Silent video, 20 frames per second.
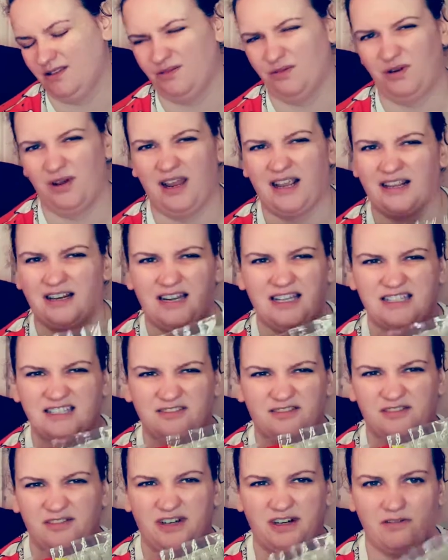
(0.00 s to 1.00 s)
like less
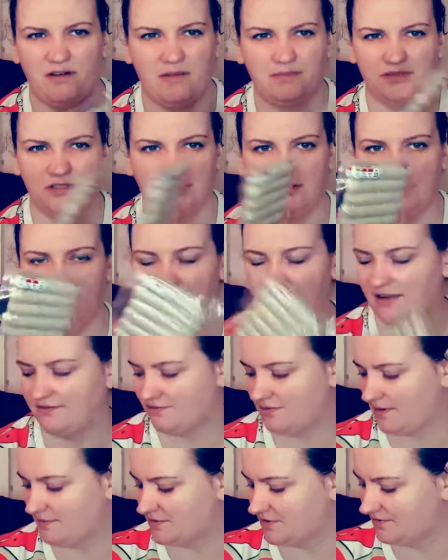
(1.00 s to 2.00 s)
than 3 grams, 2.5
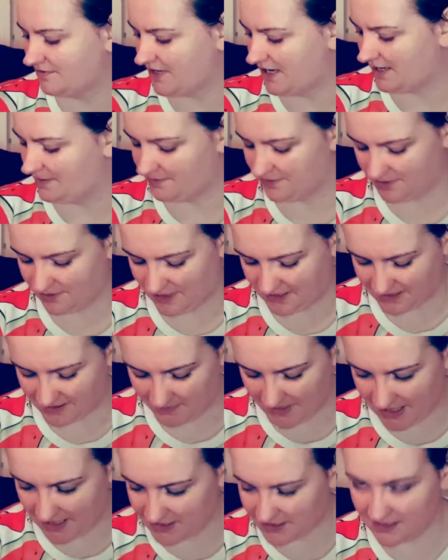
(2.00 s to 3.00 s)
grams of carbs. So that's
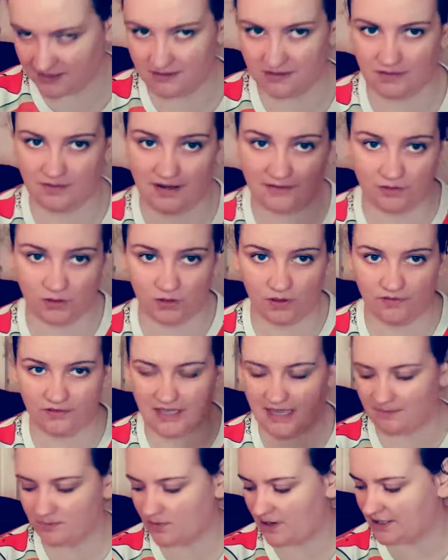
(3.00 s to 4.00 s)
amazing. So we have 2 of
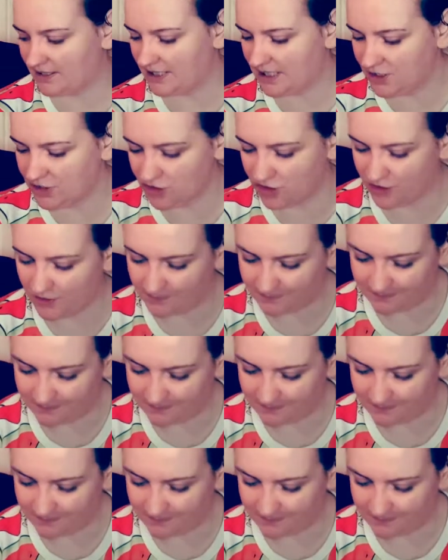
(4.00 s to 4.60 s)
them, 1 each.